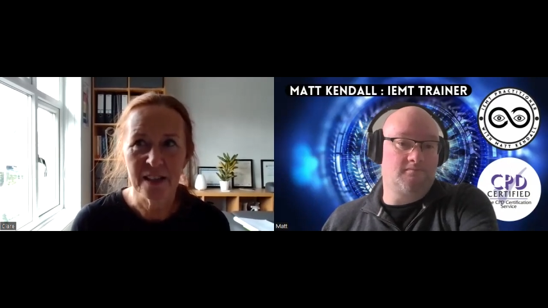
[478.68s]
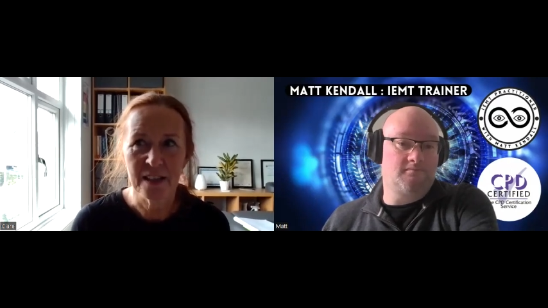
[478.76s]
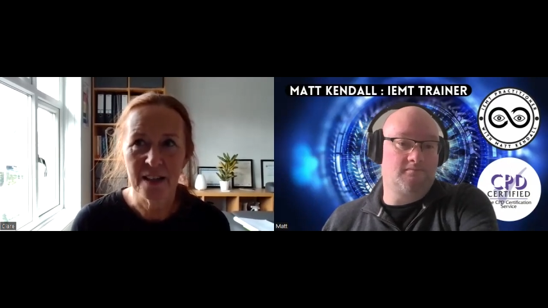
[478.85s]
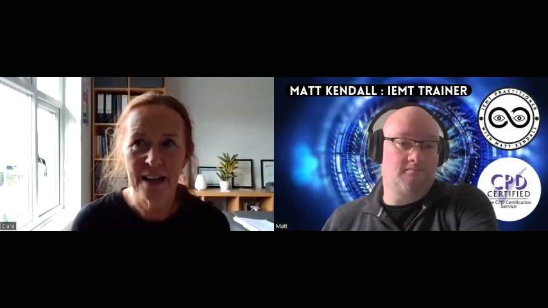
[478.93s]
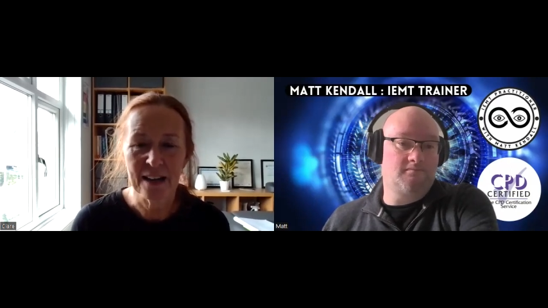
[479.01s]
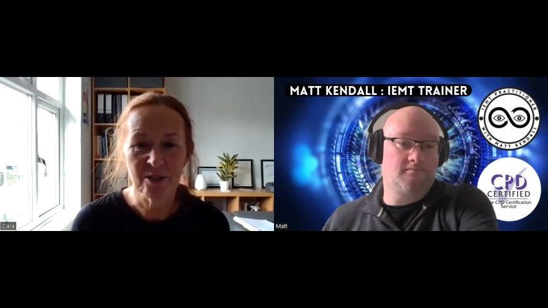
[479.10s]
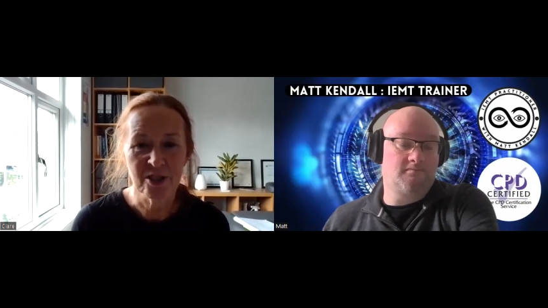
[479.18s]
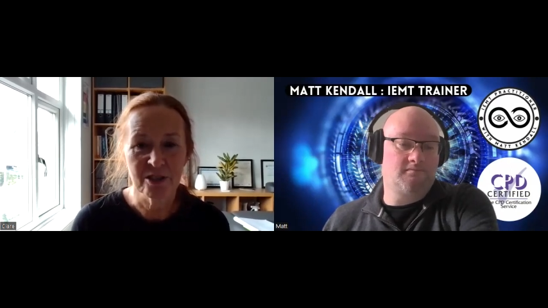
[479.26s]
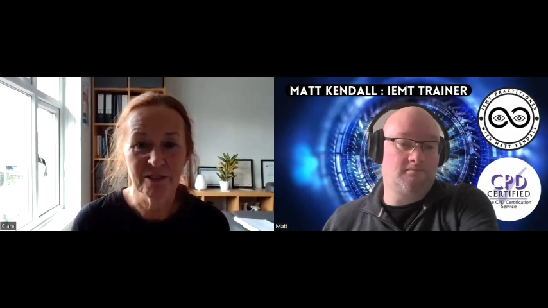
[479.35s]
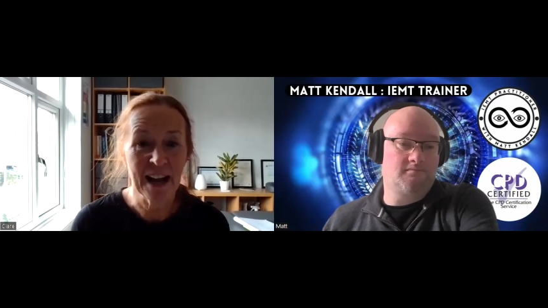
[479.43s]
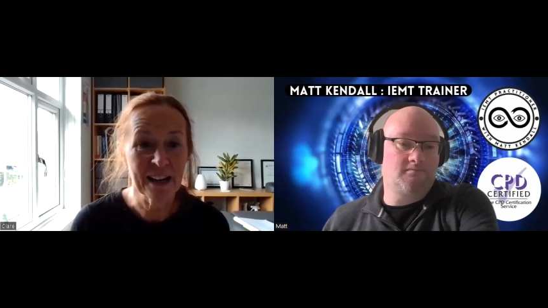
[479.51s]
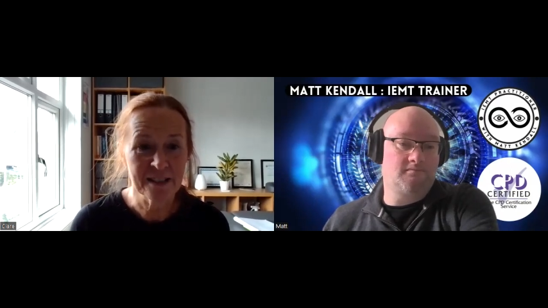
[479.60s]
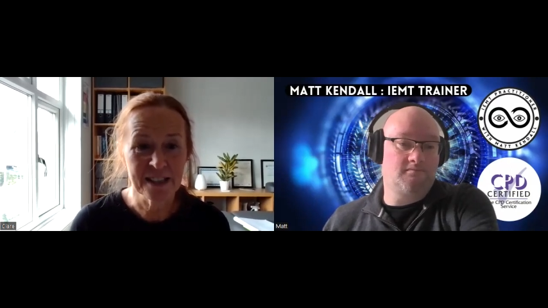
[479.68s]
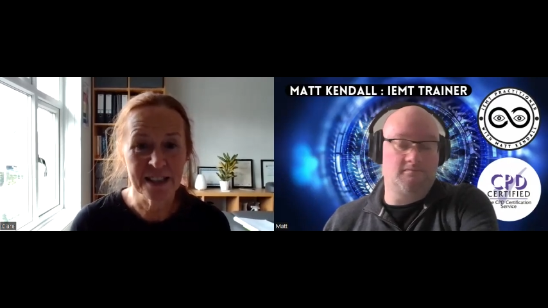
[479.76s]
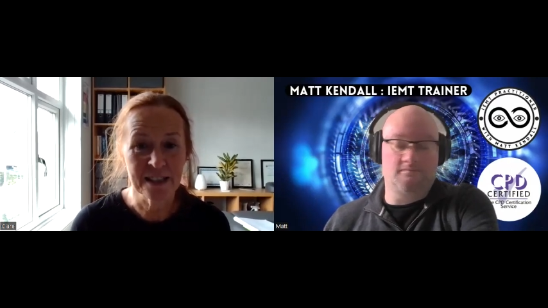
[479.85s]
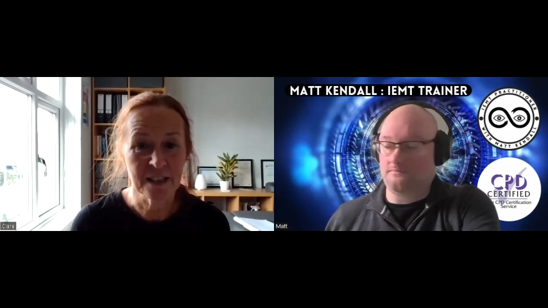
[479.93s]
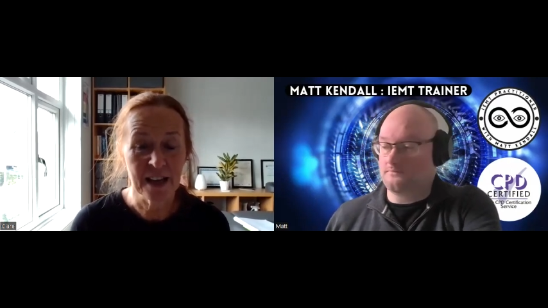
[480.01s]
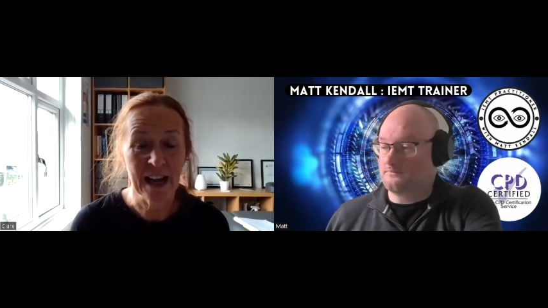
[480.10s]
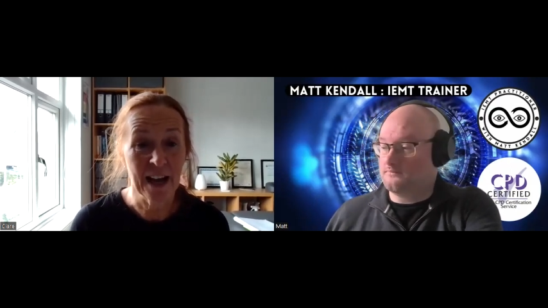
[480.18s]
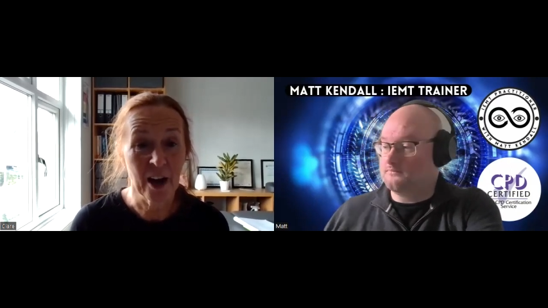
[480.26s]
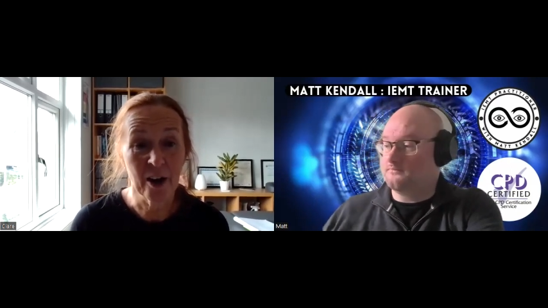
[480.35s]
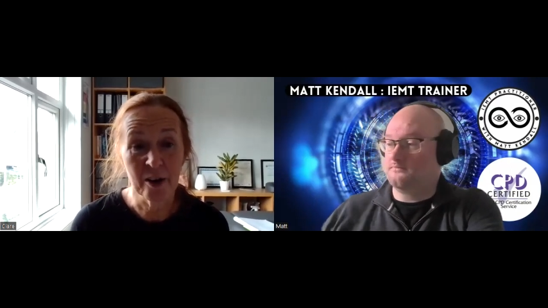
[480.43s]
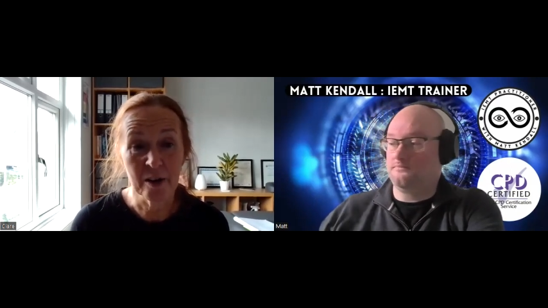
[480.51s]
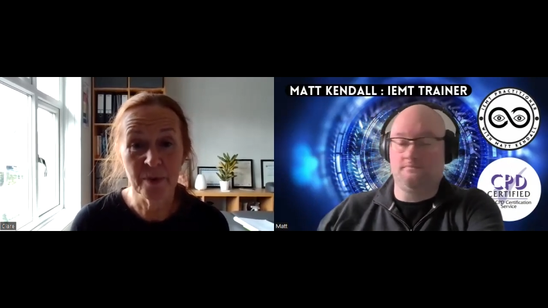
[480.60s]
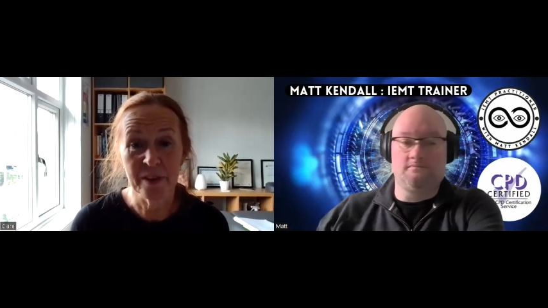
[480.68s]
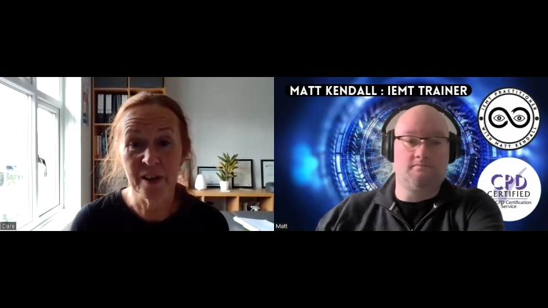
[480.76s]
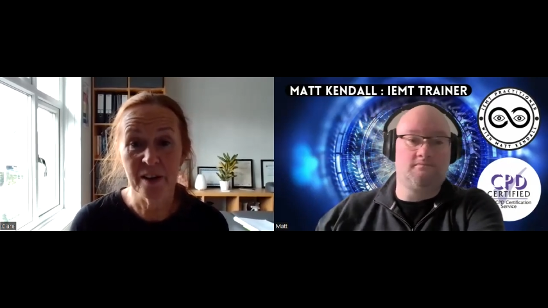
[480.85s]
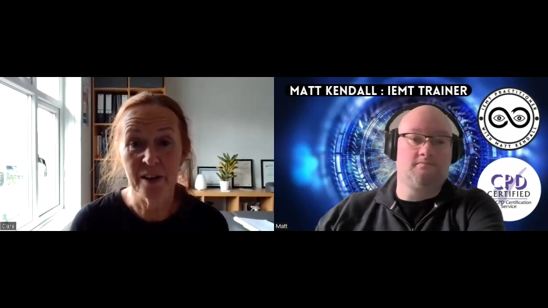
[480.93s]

Speaker 1: uh, how she reacted at home with